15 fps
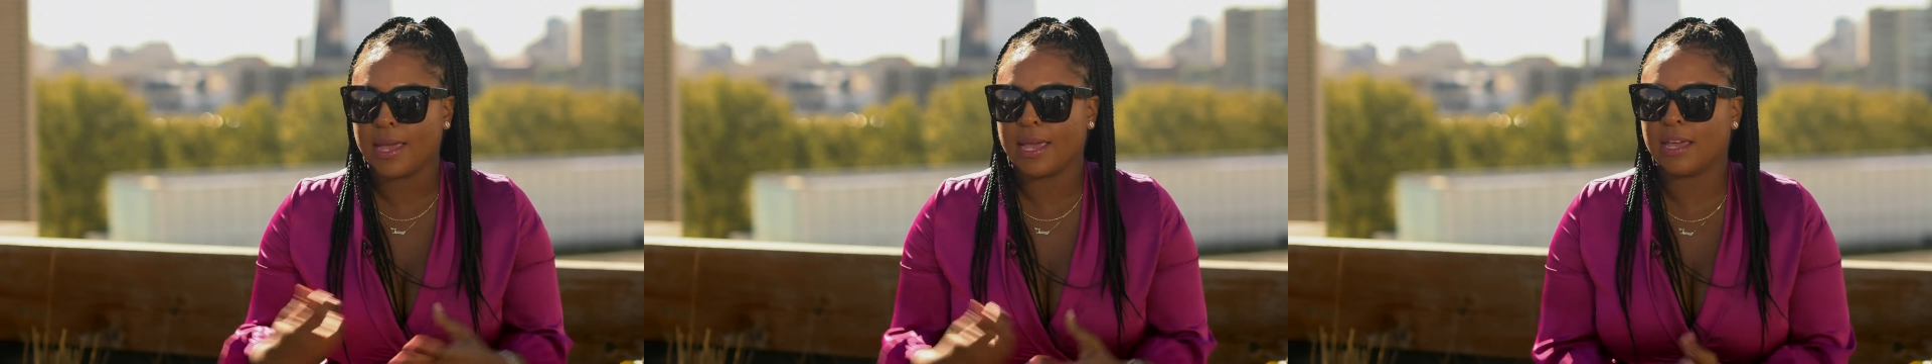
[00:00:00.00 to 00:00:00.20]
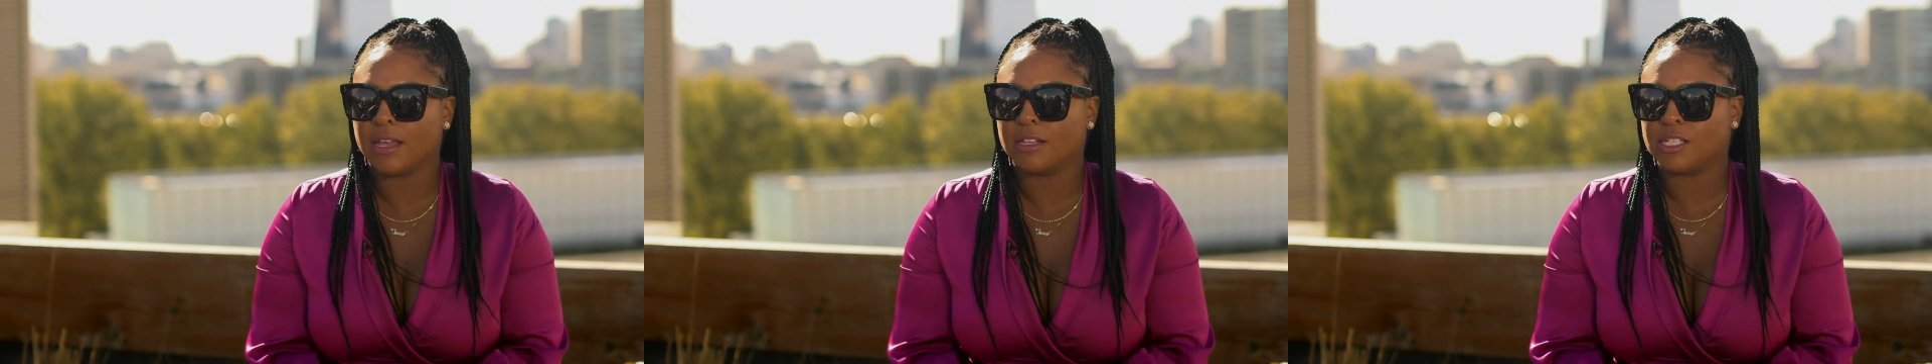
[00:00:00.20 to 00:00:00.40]

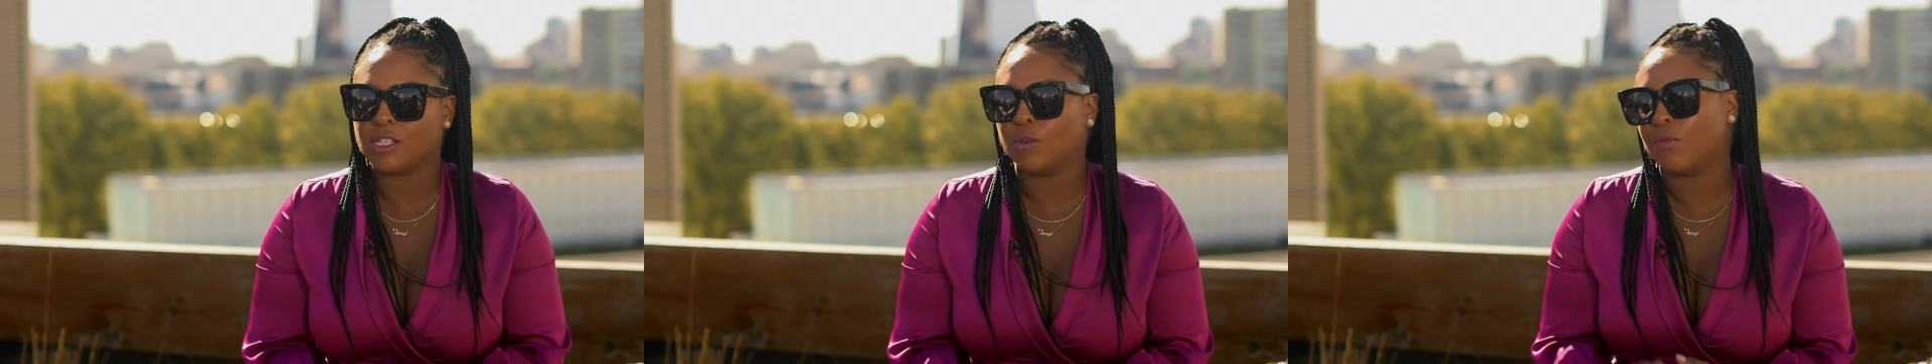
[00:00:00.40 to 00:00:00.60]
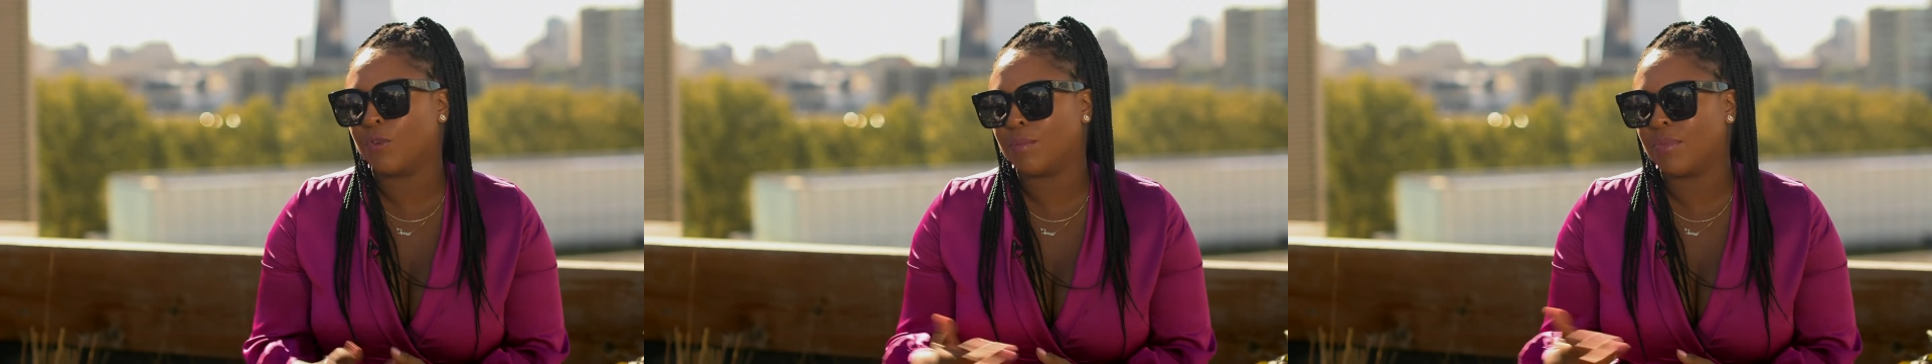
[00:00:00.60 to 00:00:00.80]
And
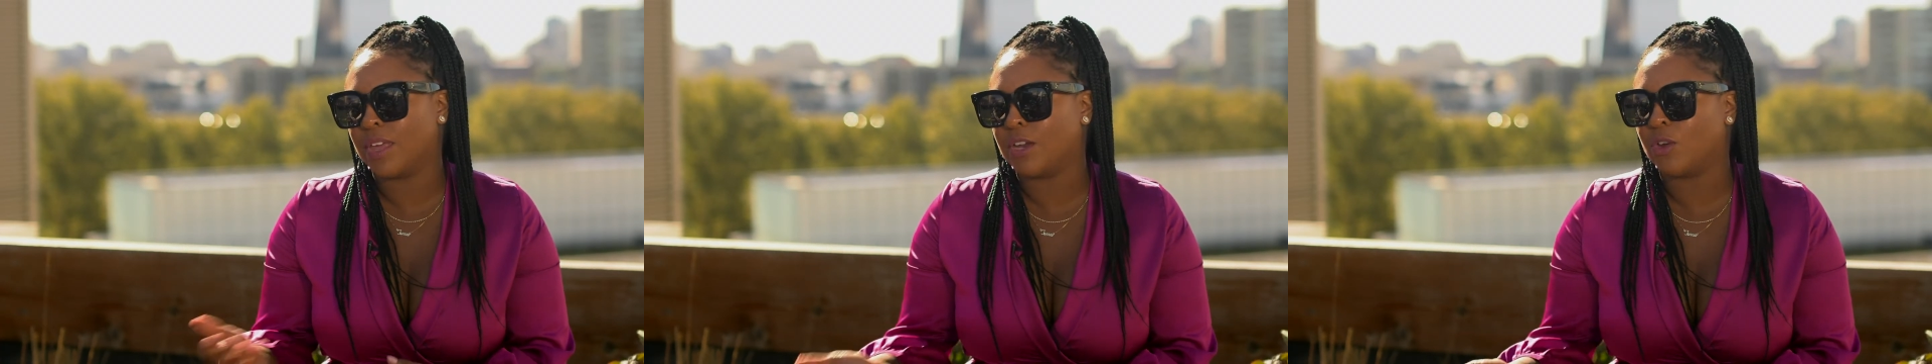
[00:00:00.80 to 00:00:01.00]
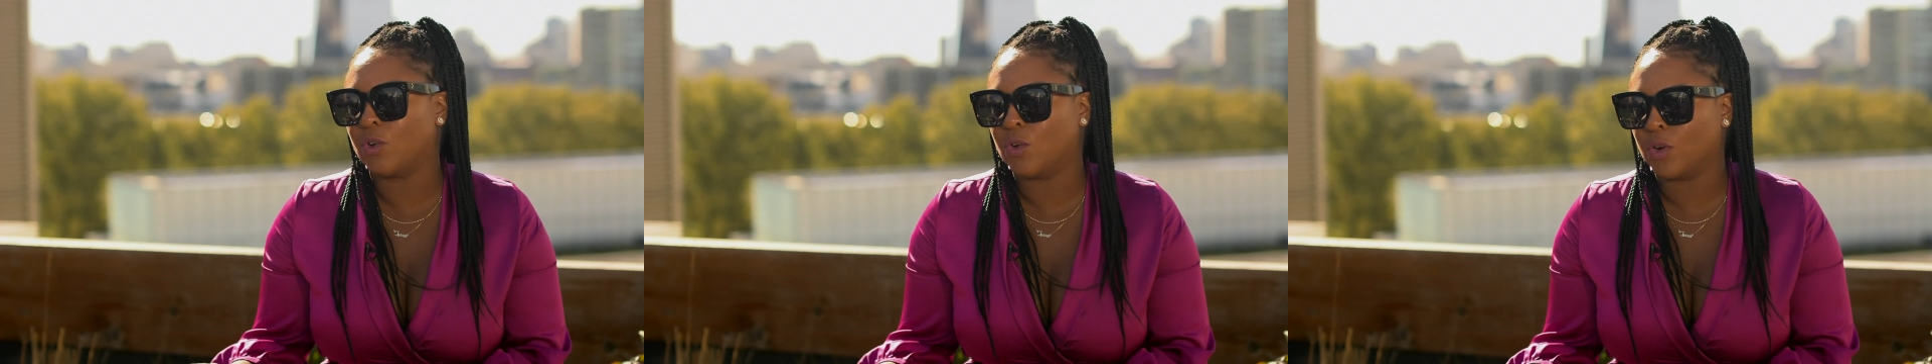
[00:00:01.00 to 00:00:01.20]
so from
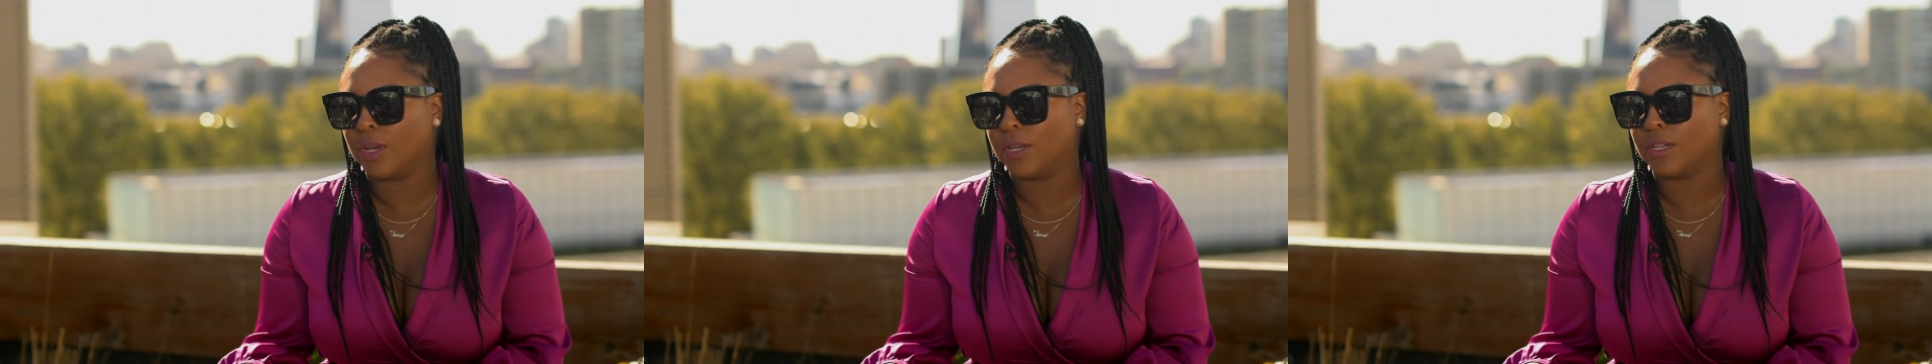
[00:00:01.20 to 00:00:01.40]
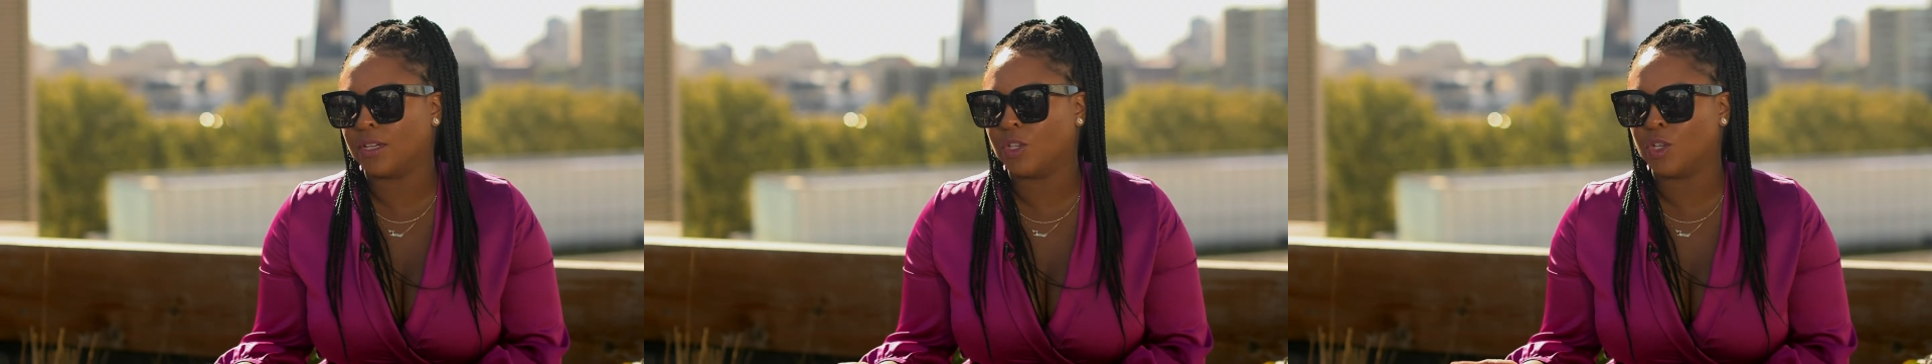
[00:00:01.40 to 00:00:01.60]
then
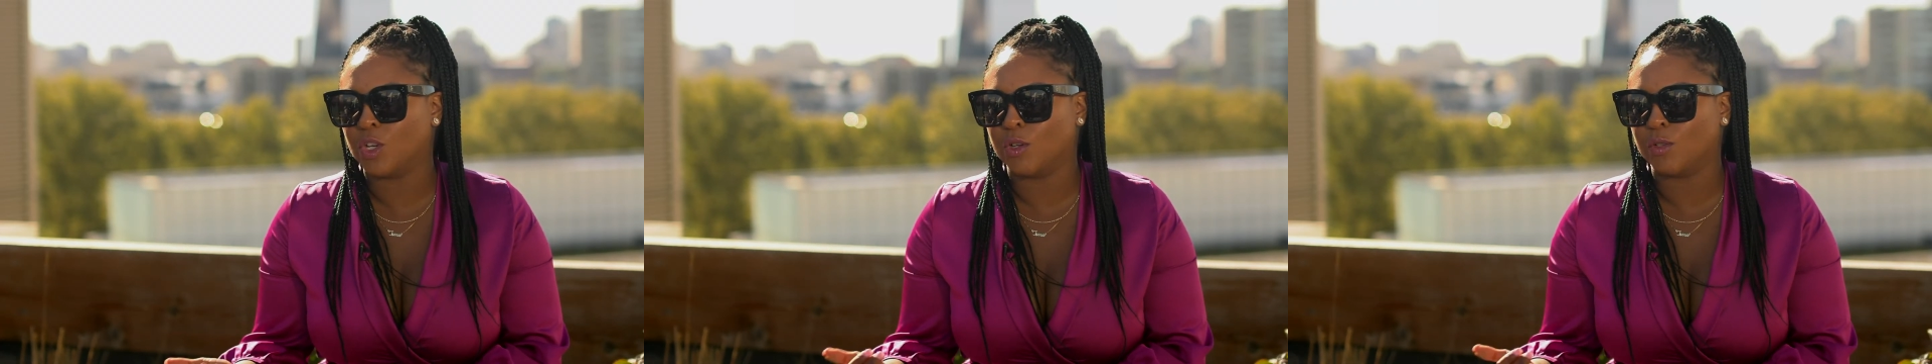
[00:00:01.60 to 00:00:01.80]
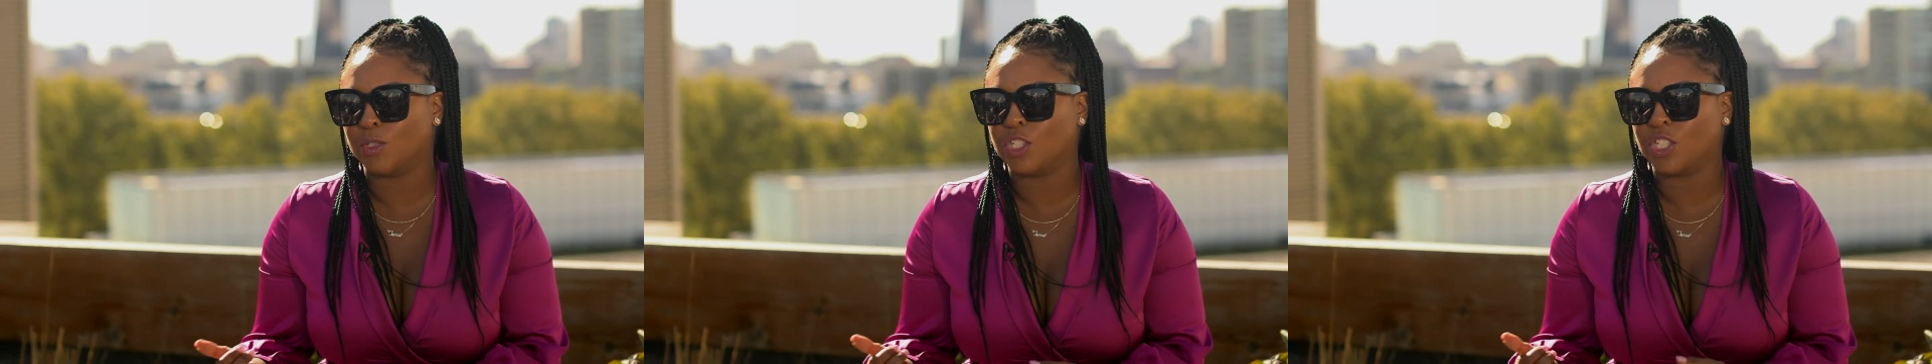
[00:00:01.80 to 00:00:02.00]
on, you
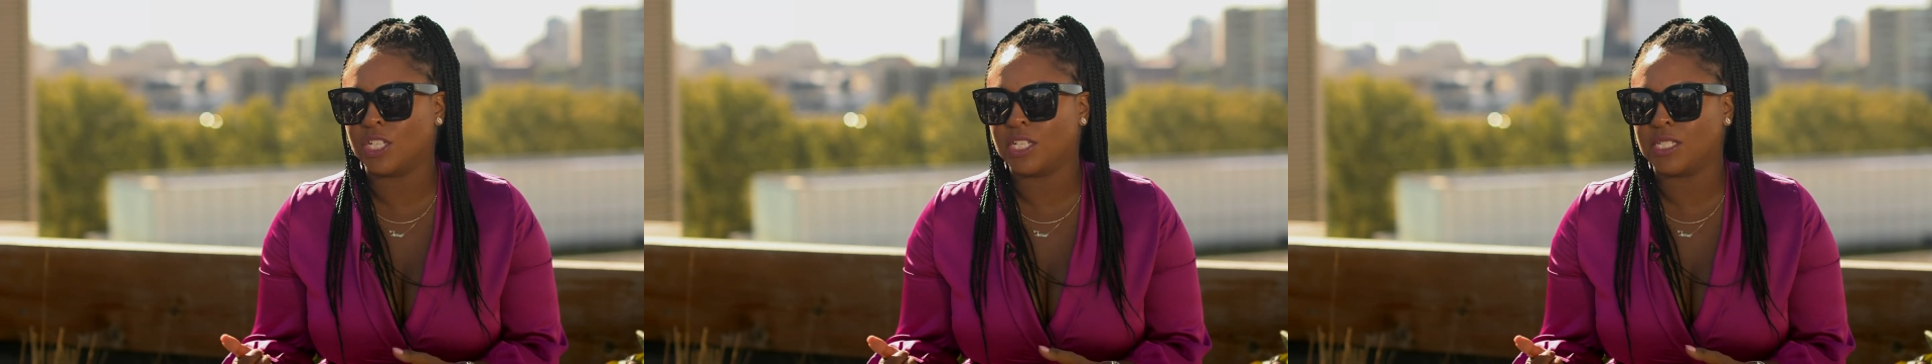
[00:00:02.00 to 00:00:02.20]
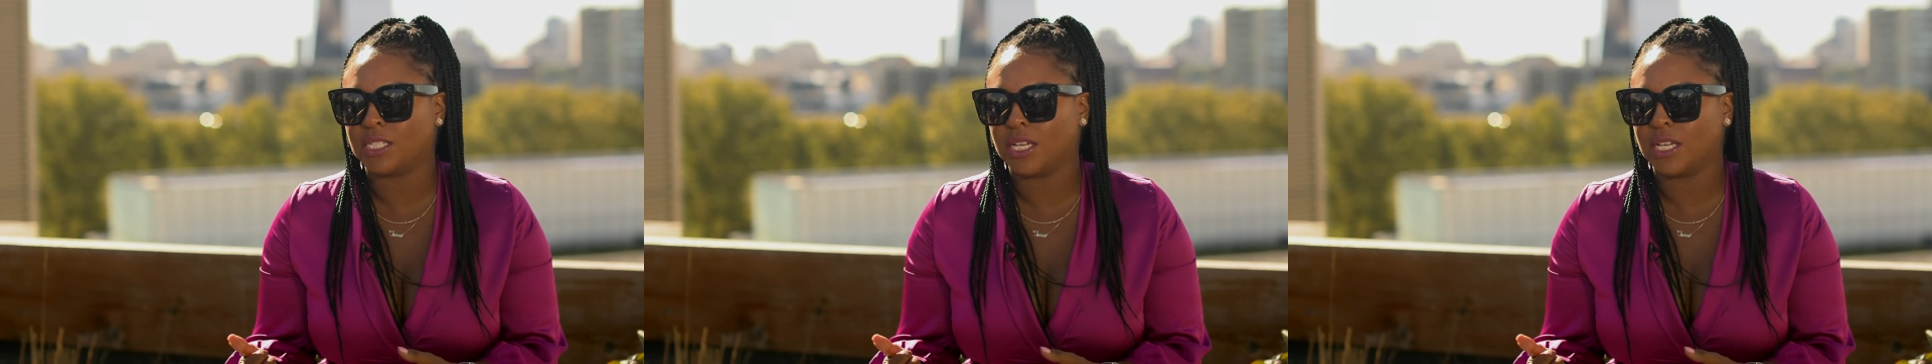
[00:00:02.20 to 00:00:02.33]
know, she